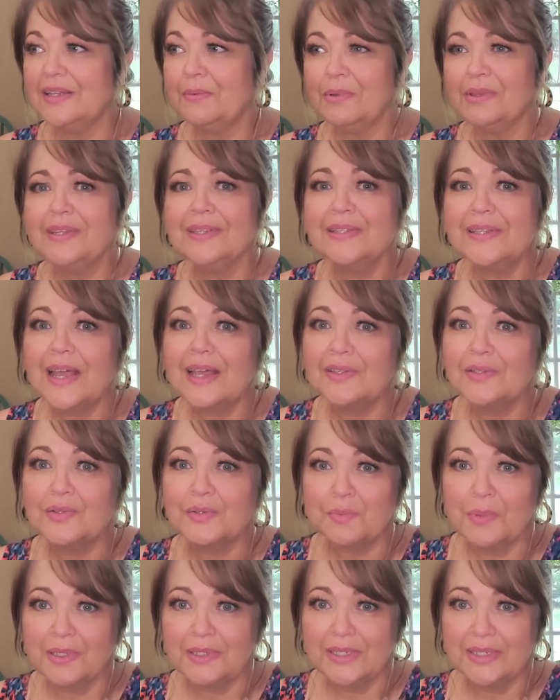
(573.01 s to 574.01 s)
But this house was
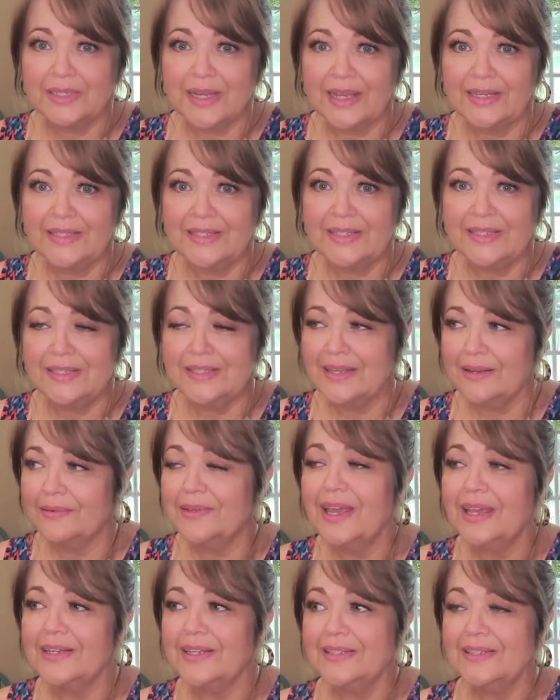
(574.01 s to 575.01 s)
built in
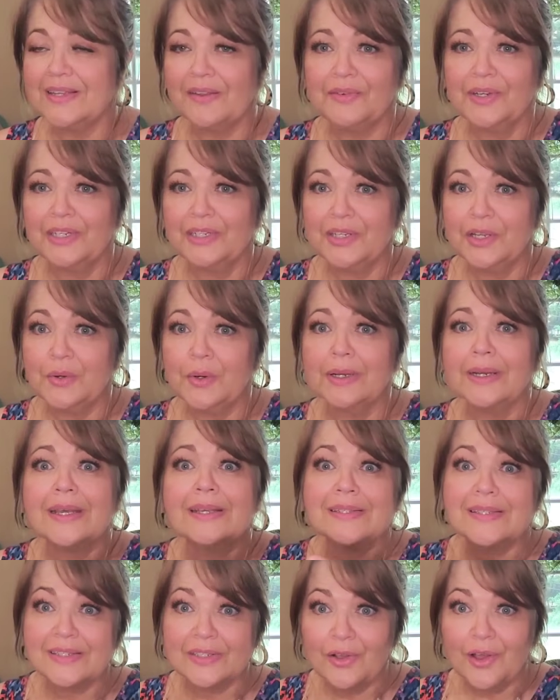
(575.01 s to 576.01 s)
1972, and I
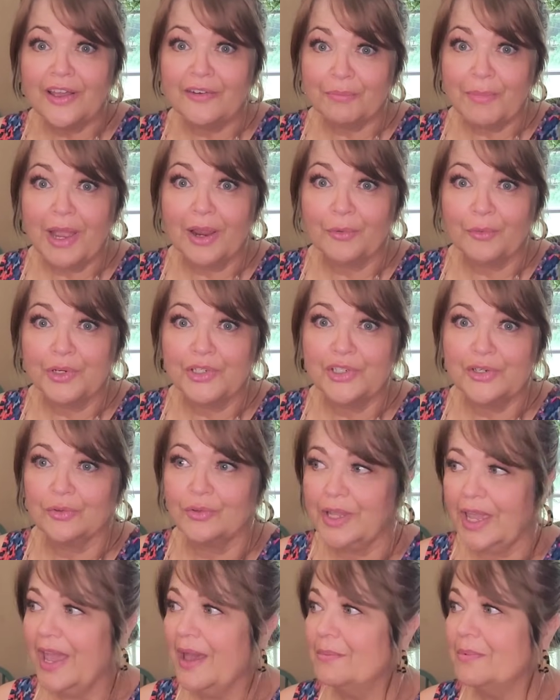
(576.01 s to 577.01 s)
still have my original
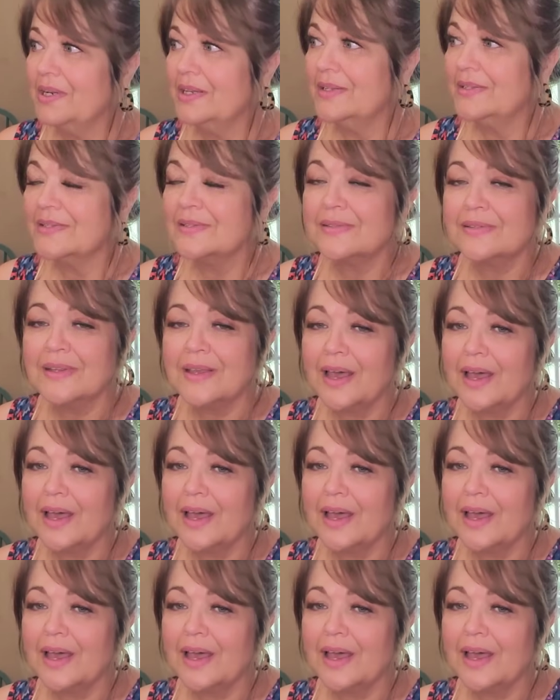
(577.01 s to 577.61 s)
cabinets.